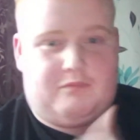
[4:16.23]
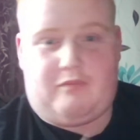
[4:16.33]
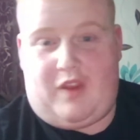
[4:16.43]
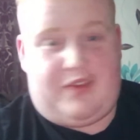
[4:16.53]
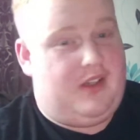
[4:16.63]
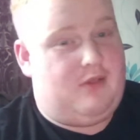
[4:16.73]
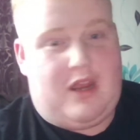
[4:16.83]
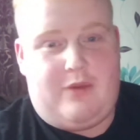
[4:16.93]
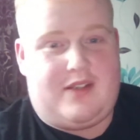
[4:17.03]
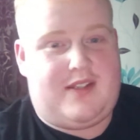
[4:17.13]
I think he'll
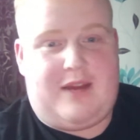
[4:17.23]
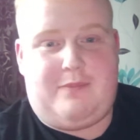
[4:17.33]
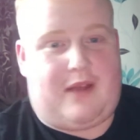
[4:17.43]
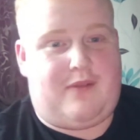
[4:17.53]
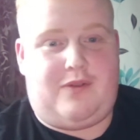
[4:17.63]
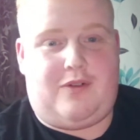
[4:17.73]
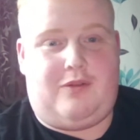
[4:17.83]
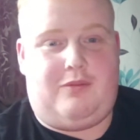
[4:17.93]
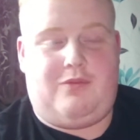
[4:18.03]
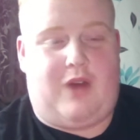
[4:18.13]
go with the same back four:
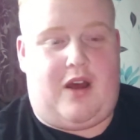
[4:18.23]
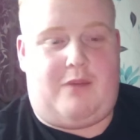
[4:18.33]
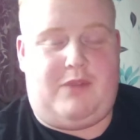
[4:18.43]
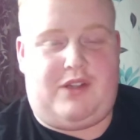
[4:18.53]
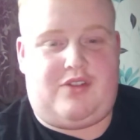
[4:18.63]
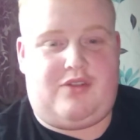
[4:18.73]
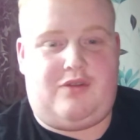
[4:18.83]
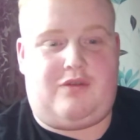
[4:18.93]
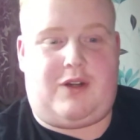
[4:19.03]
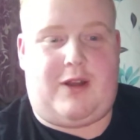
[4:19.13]
uh,
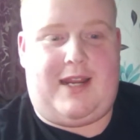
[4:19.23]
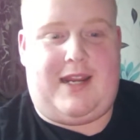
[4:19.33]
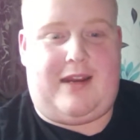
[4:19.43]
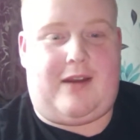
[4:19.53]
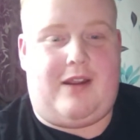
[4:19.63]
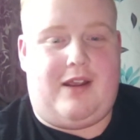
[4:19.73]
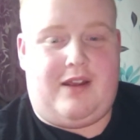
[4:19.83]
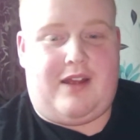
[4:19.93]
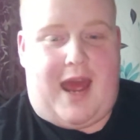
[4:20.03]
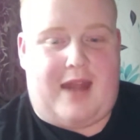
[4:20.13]
Mitchell, Guéhi,
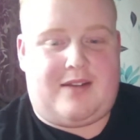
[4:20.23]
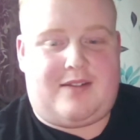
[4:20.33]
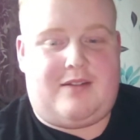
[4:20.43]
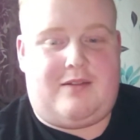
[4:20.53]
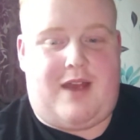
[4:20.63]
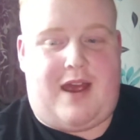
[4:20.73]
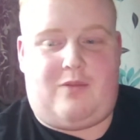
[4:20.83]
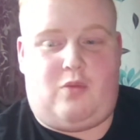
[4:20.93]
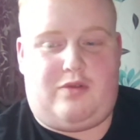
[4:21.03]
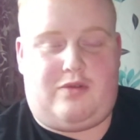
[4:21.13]
Anderson,
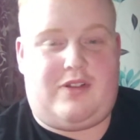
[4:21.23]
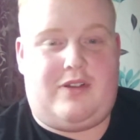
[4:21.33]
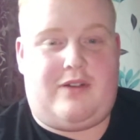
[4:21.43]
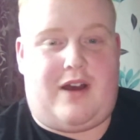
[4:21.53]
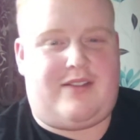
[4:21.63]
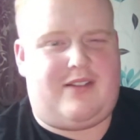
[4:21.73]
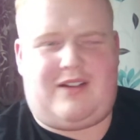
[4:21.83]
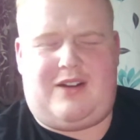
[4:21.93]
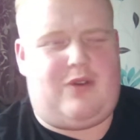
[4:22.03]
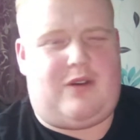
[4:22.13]
and Ward. I think
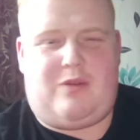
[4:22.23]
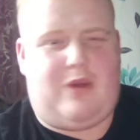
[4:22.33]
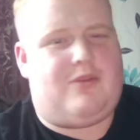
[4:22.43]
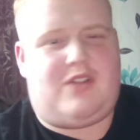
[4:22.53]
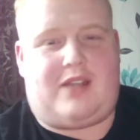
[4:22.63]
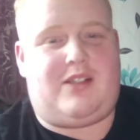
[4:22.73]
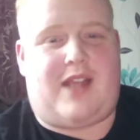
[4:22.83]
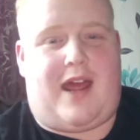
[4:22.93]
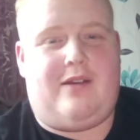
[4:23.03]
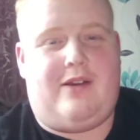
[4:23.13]
he won't. He won't change
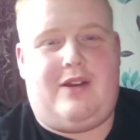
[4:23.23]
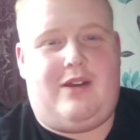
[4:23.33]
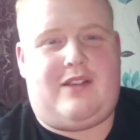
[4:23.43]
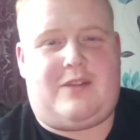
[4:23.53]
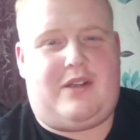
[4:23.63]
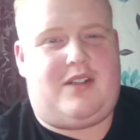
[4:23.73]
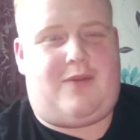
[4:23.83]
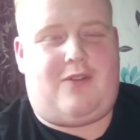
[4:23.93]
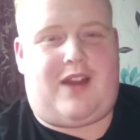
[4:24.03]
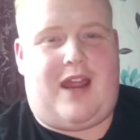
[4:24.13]
that, especially
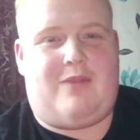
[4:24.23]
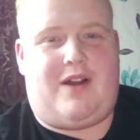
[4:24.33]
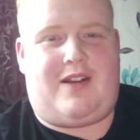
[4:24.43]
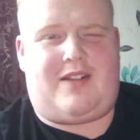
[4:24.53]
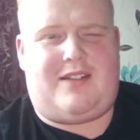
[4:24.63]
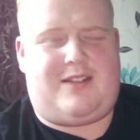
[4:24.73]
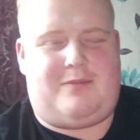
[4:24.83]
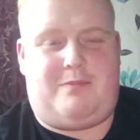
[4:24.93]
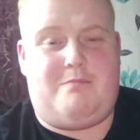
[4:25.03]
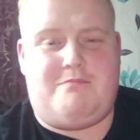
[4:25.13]
for a game like this. It's
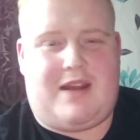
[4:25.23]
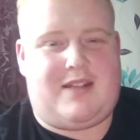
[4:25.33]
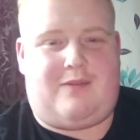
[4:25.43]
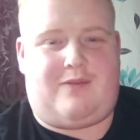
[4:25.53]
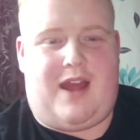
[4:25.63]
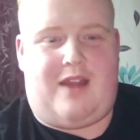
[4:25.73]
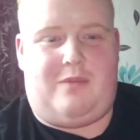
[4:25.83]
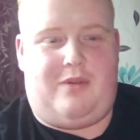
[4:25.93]
a massive game.